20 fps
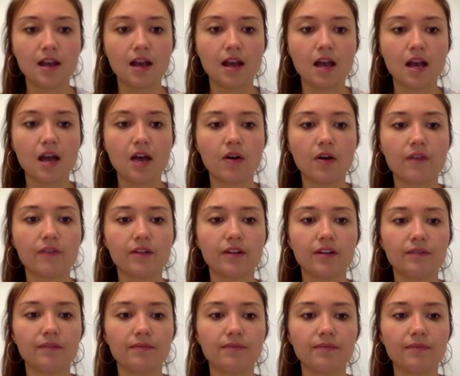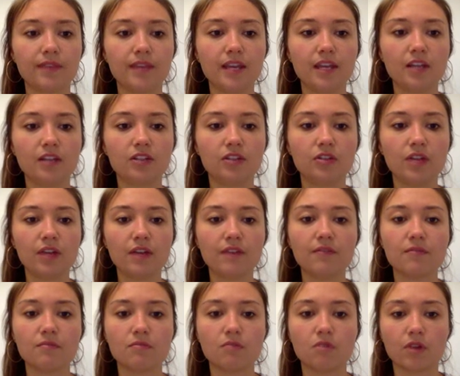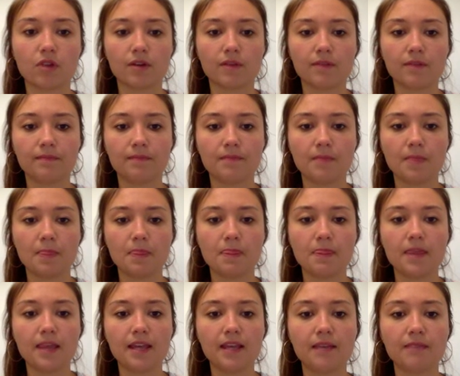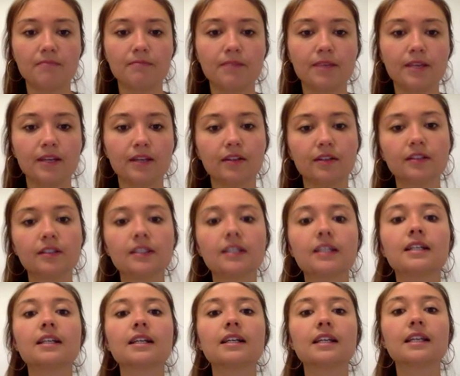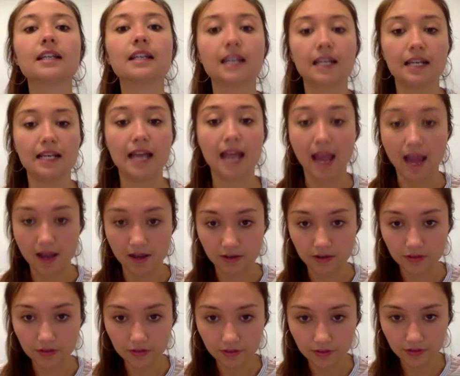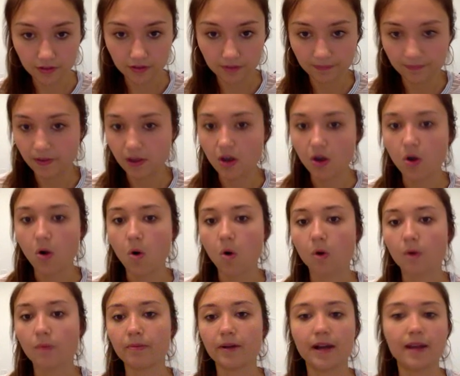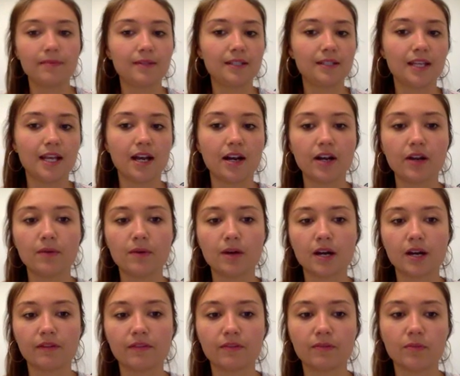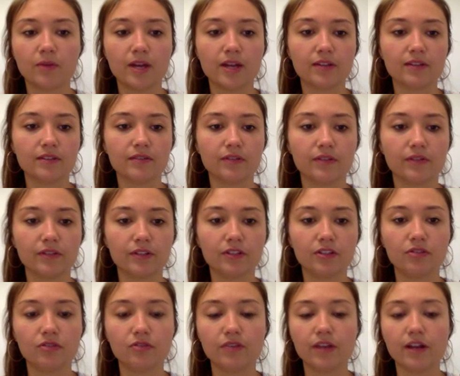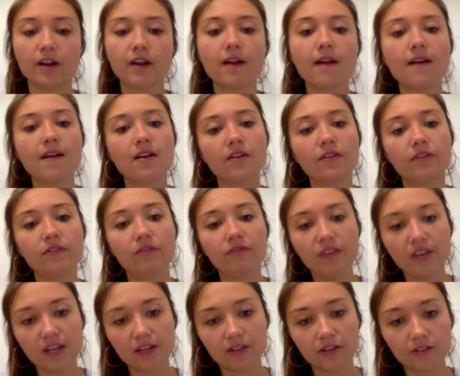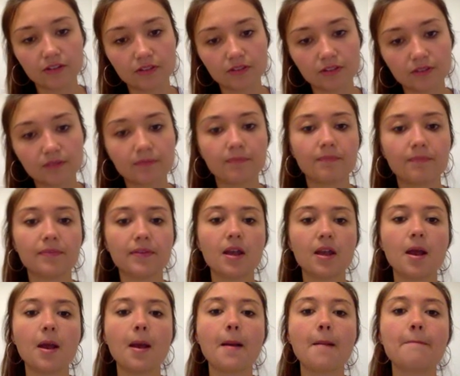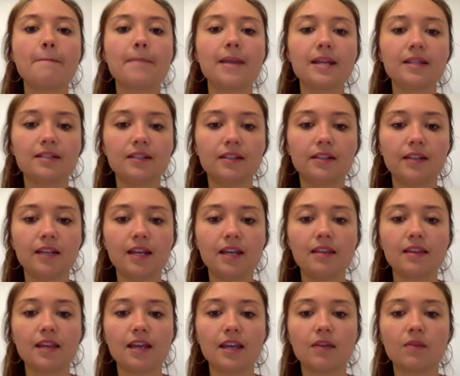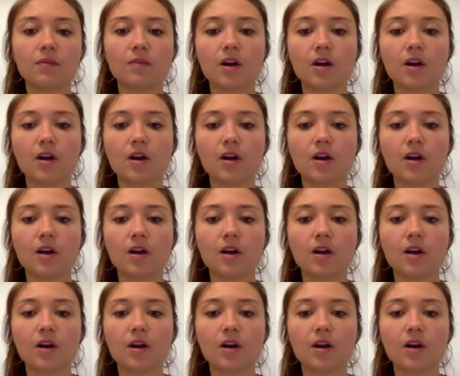however, they can do even more. They can build canals, or pipes to carry water from wells and rivers to their fields. Basically, they can